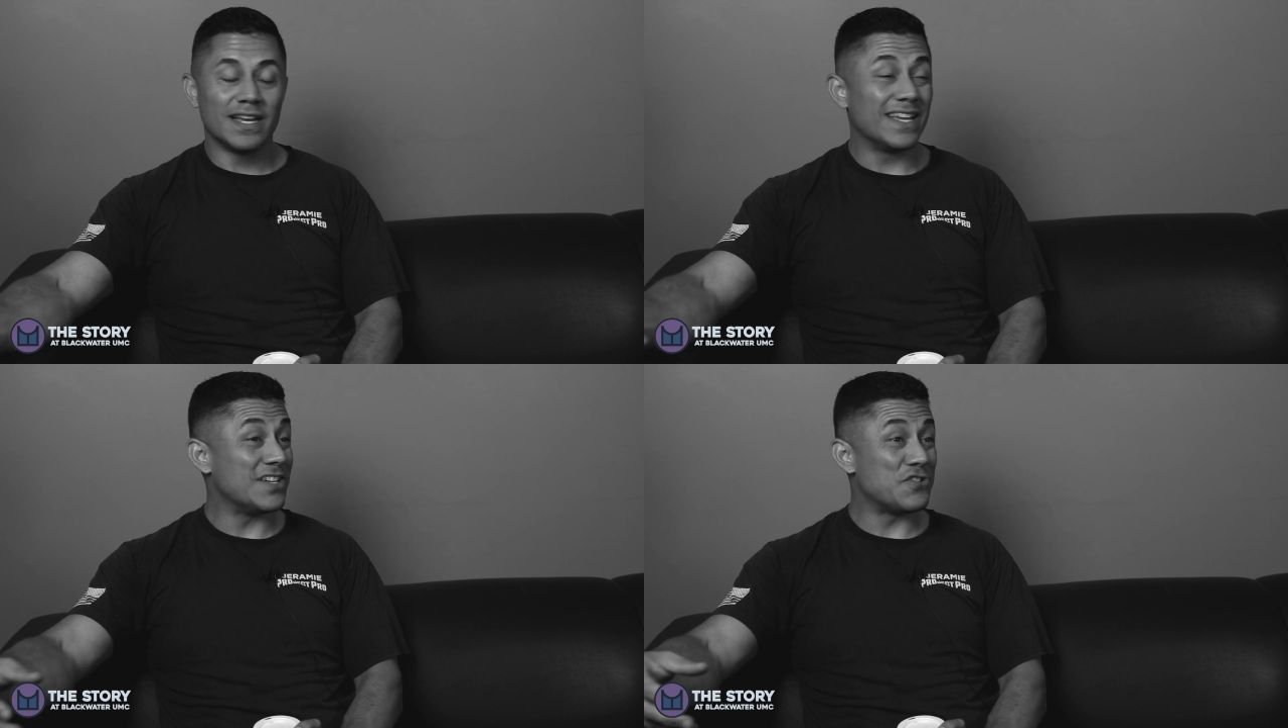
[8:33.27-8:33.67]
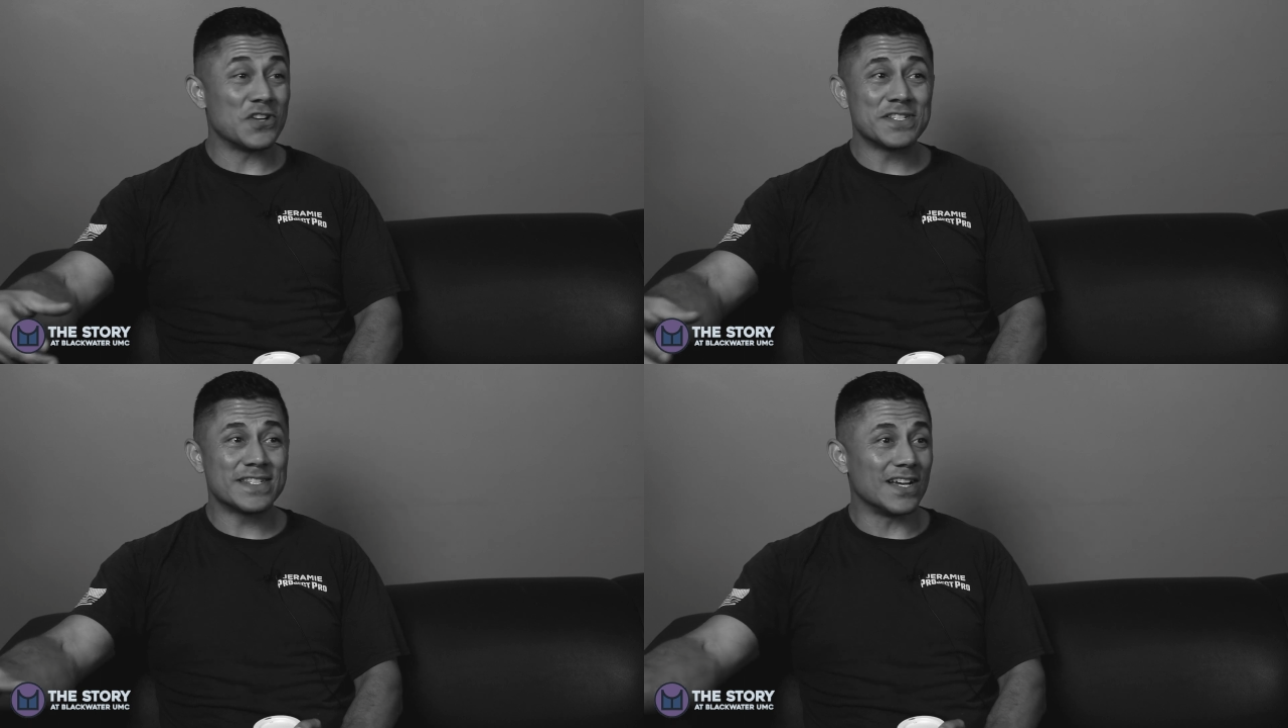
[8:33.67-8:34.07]
And it
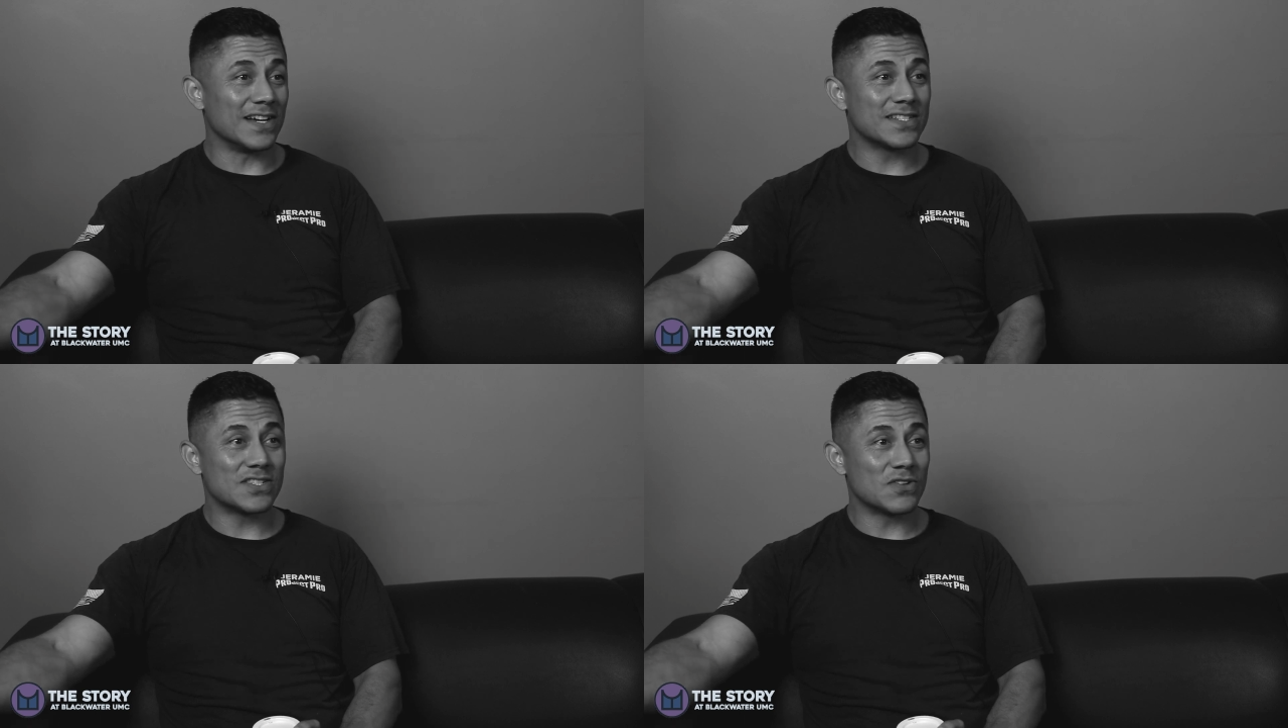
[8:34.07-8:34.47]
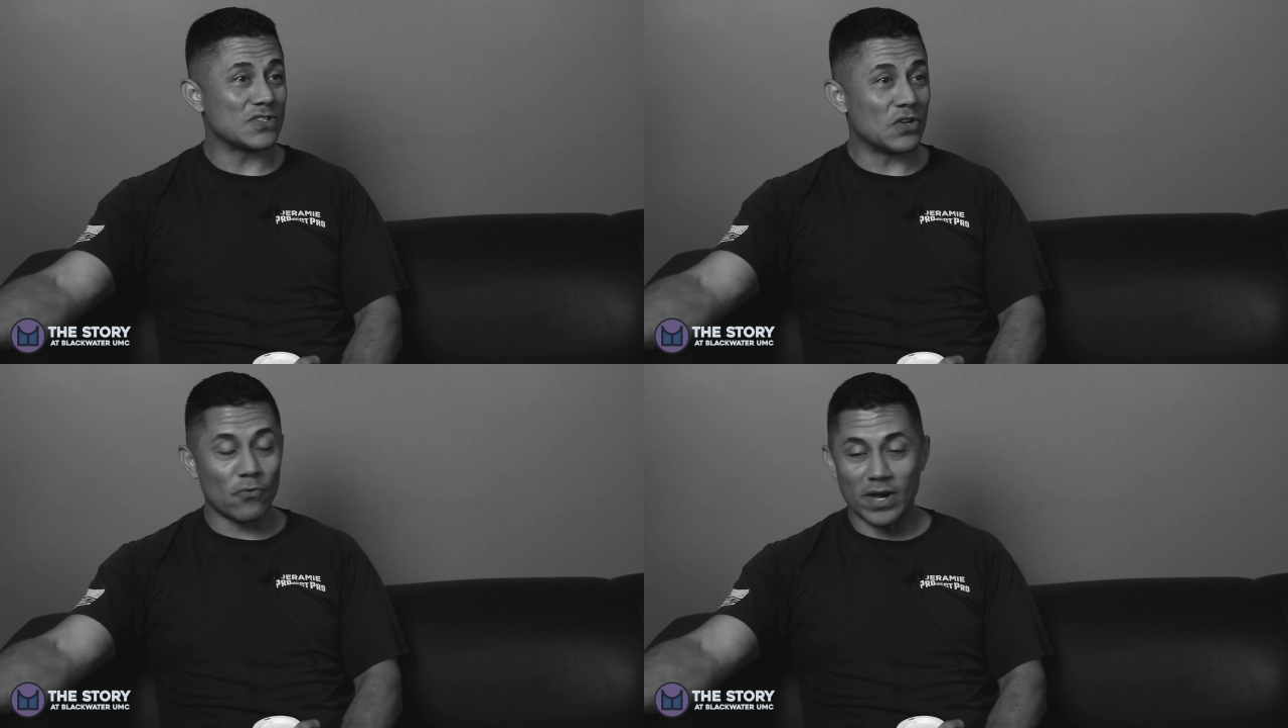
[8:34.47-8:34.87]
just sucks.
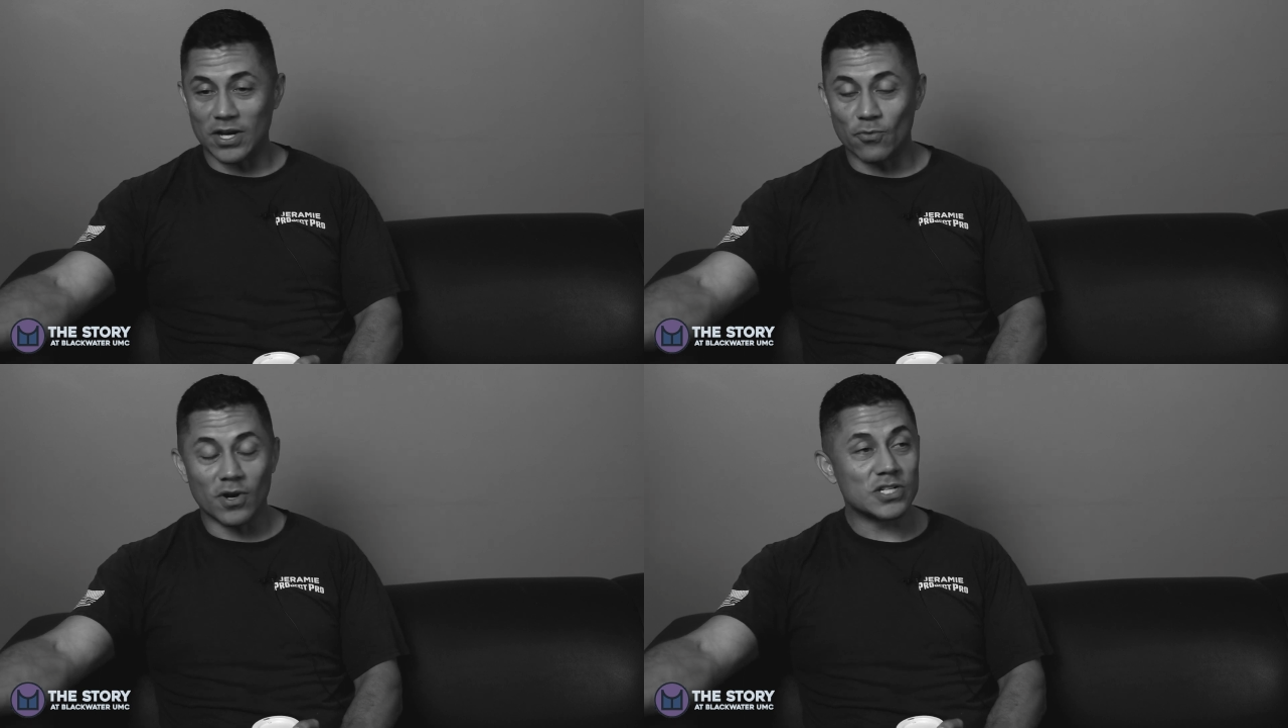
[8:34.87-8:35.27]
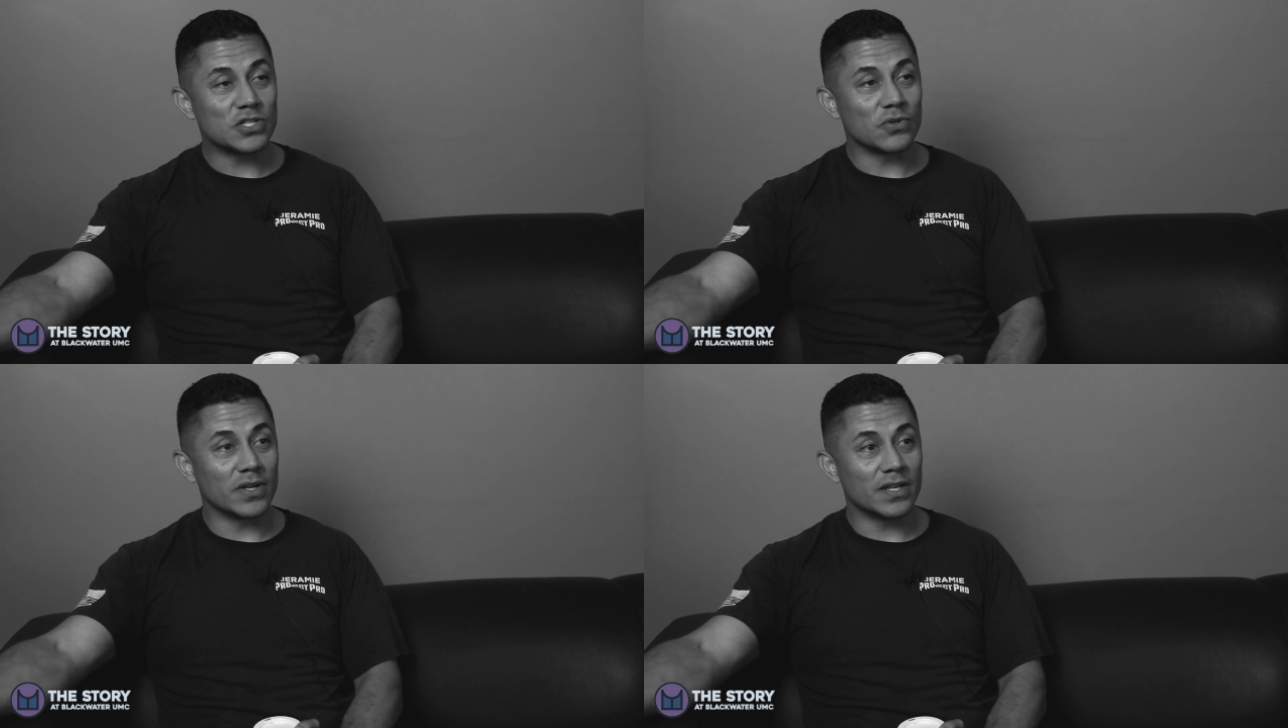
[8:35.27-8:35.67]
There's no way to rush
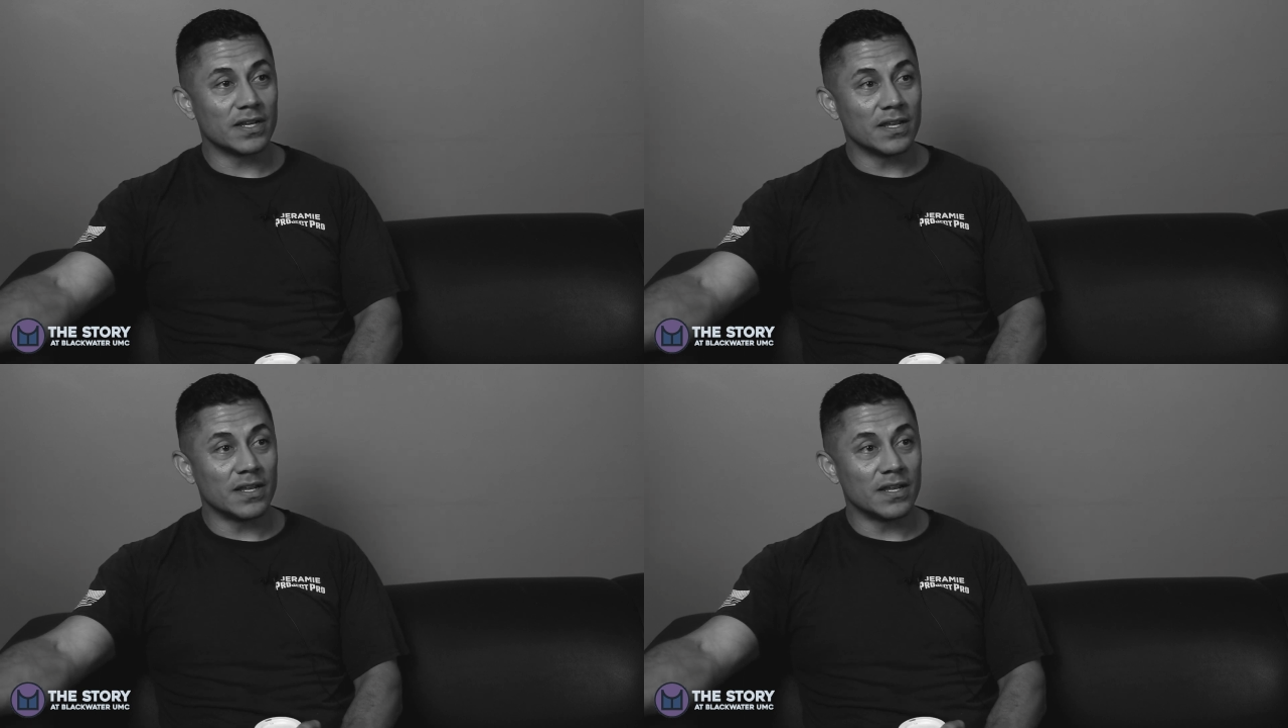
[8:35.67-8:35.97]
through it.